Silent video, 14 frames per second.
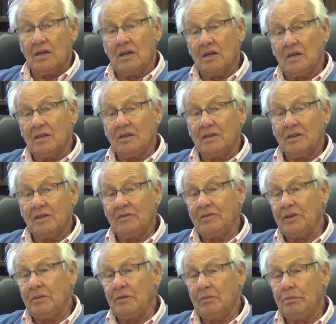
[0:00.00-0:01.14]
Uh,
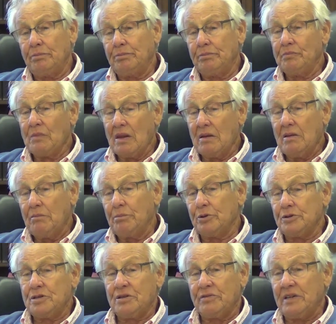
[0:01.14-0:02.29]
we
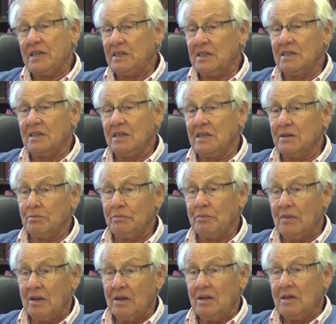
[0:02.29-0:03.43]
persuaded him
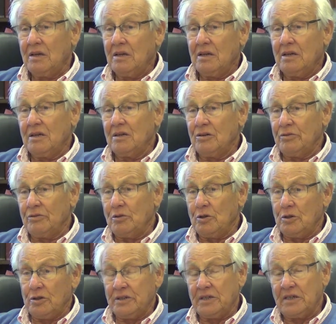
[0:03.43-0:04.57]
of
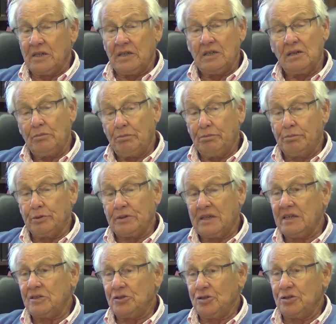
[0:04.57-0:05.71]
all the
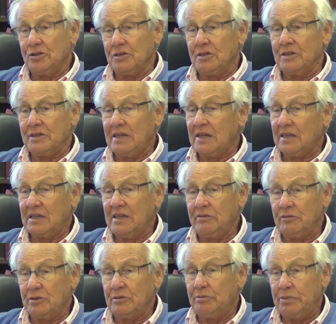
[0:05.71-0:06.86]
potential that he
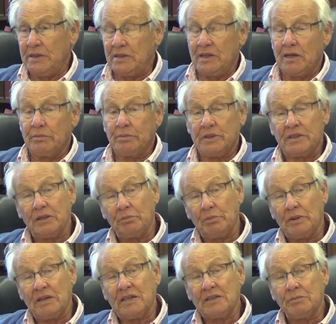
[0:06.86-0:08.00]
would build up a
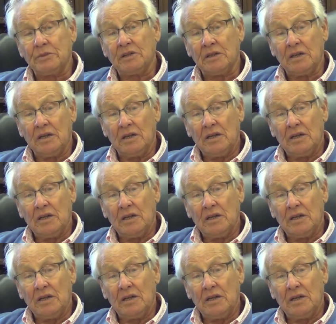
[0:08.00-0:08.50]
department.